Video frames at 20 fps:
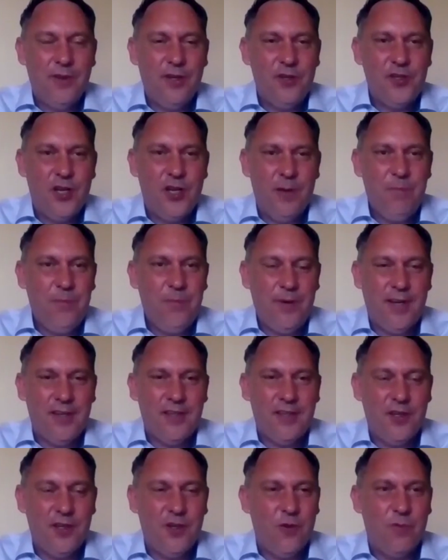finish up,
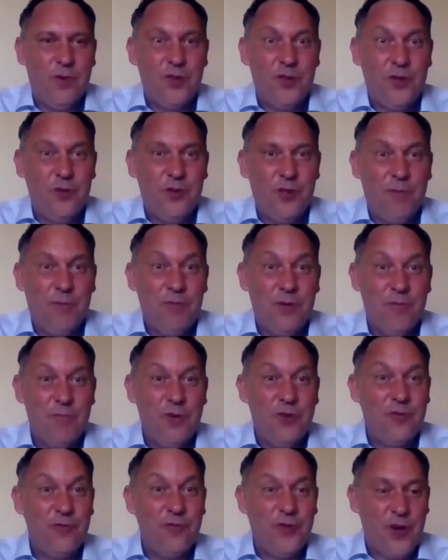because I don't want to take too
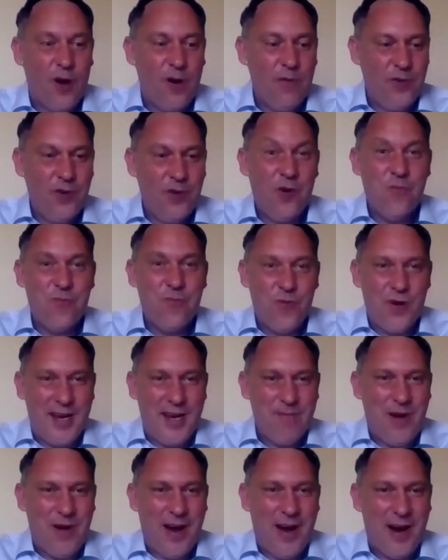much of your
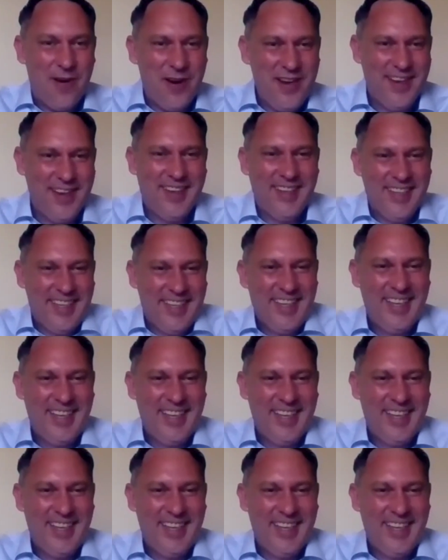brain power.